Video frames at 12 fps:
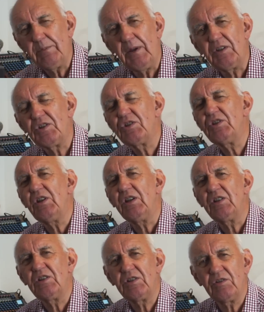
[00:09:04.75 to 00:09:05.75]
about
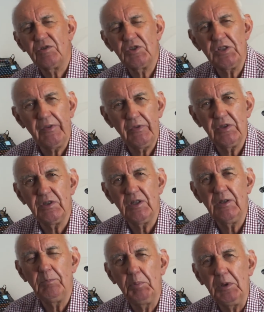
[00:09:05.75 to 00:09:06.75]
6 or 7
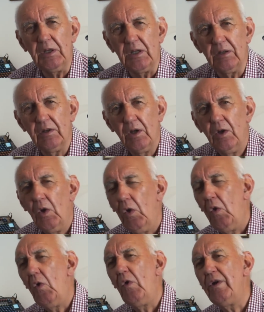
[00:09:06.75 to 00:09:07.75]
dB,
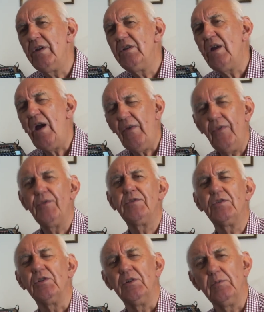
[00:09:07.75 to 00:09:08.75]
or in other
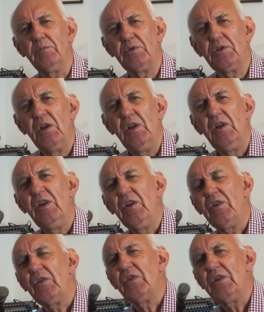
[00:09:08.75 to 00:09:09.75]
terms,
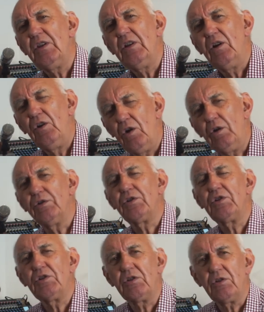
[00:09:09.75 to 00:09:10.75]
the
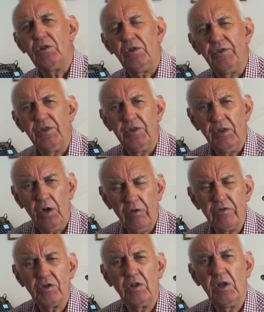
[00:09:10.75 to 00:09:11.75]
loss on a
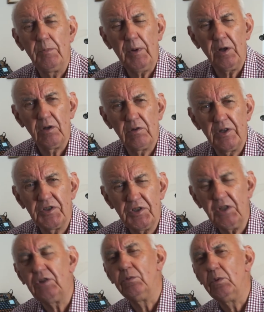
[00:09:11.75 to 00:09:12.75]
horizontally polarized
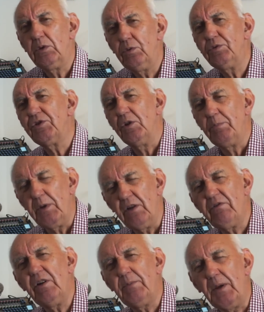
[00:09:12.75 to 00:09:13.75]
signal would also be
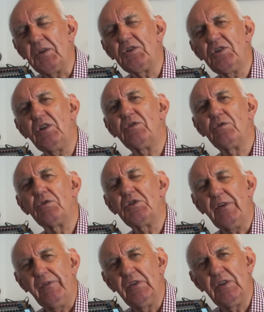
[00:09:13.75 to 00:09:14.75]
around about 6 or
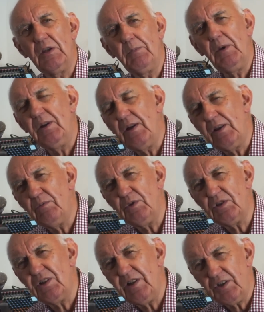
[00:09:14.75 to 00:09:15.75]
7 dB. Now, that
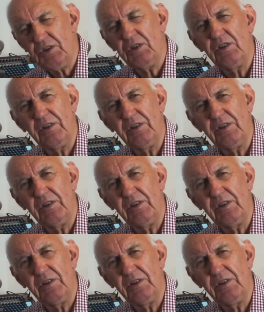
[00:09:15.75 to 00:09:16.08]
was less than